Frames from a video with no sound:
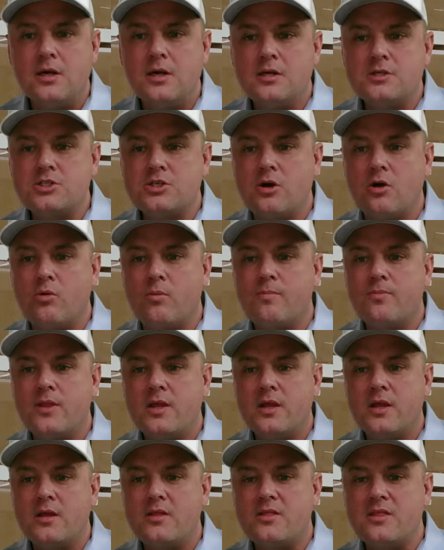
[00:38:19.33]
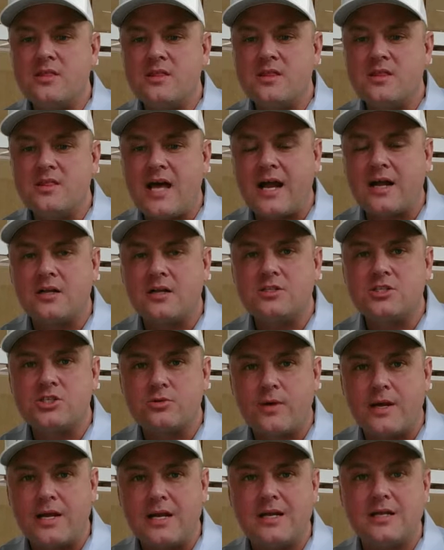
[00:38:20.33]
So that
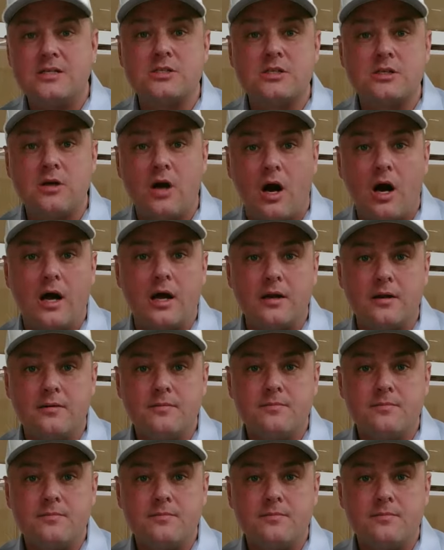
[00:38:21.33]
constraint is gone.